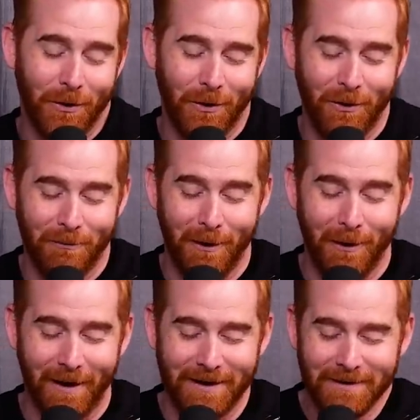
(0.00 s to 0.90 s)
Oh
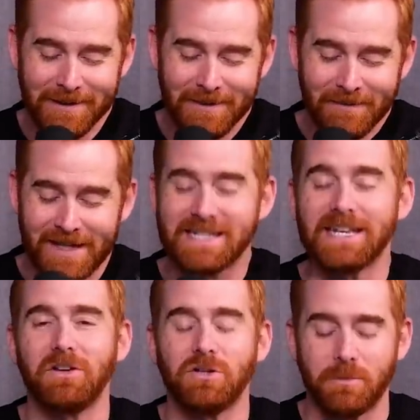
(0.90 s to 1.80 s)
boy. It's
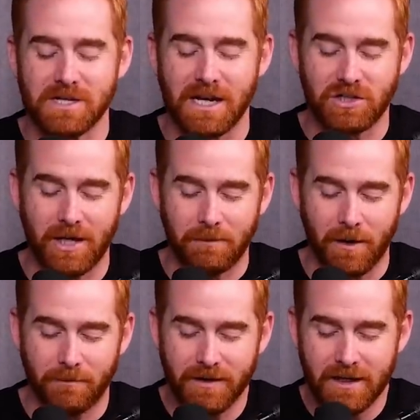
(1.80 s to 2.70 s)
72% cheaper.